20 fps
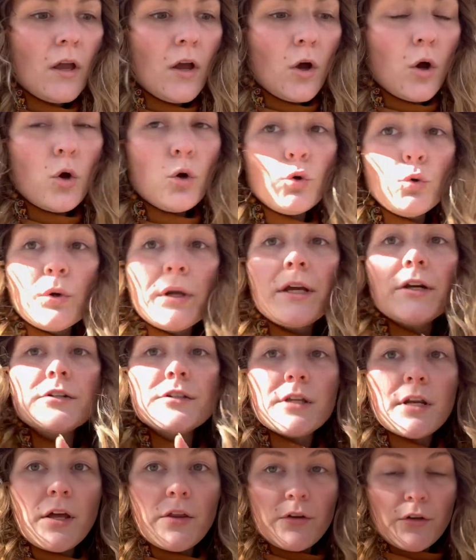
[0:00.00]
Oh, here's
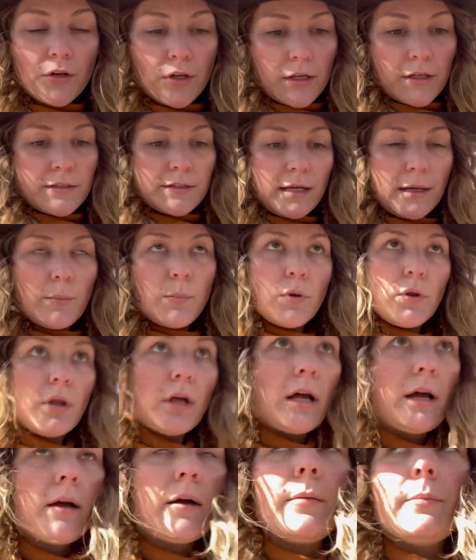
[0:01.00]
another good example
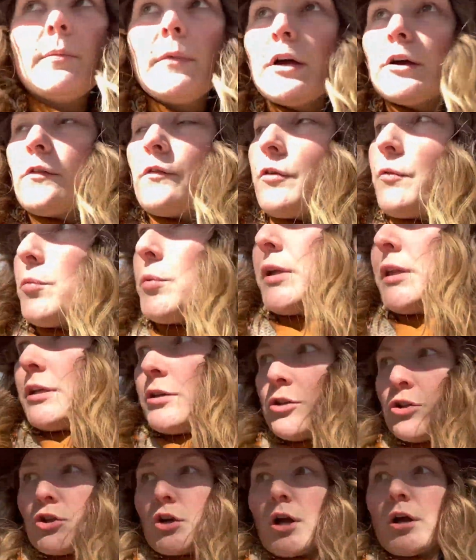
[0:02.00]
of a really
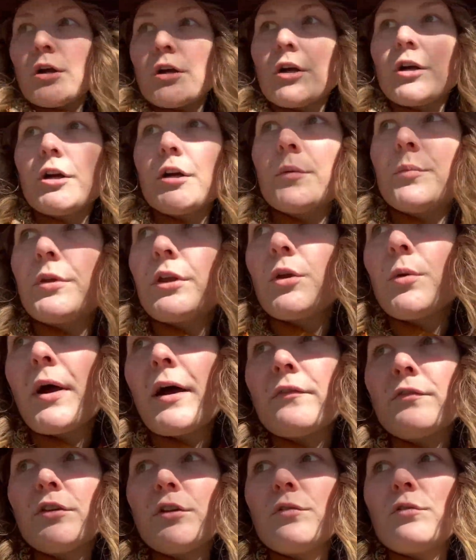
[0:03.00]
strong herb that you
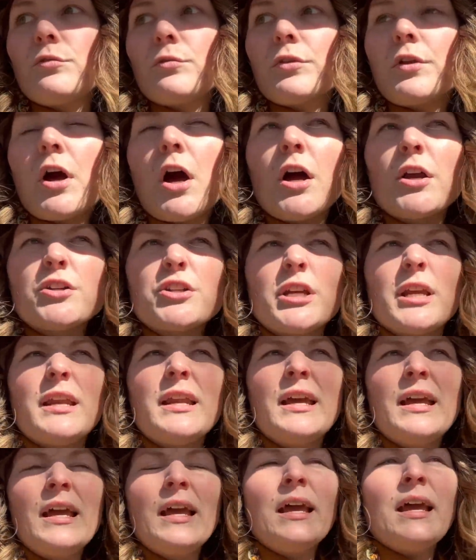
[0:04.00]
have to use with caution.
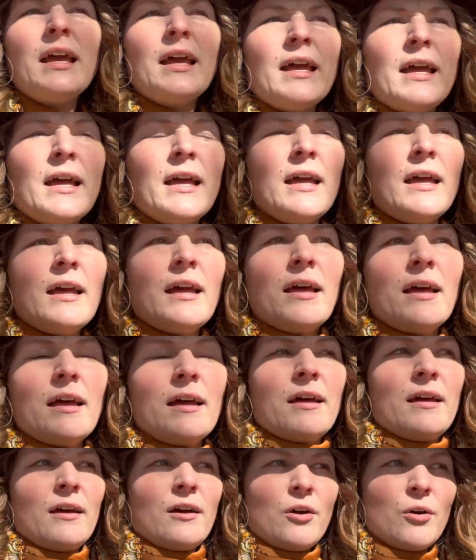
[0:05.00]

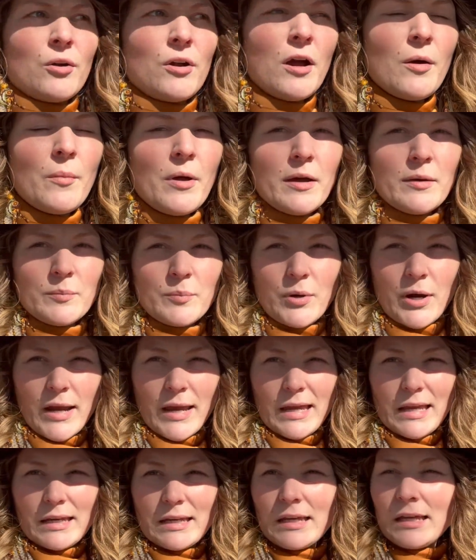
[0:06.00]
Oh, come on,
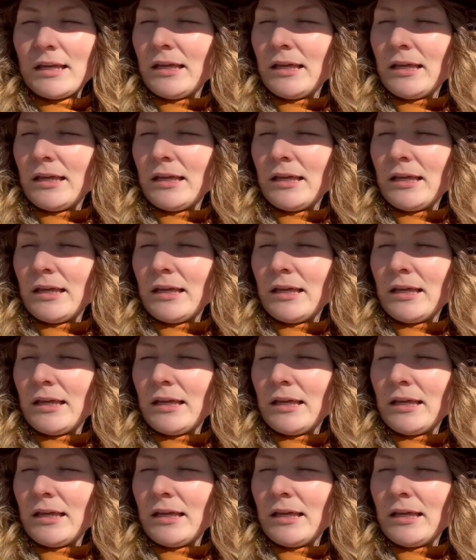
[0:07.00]
brain.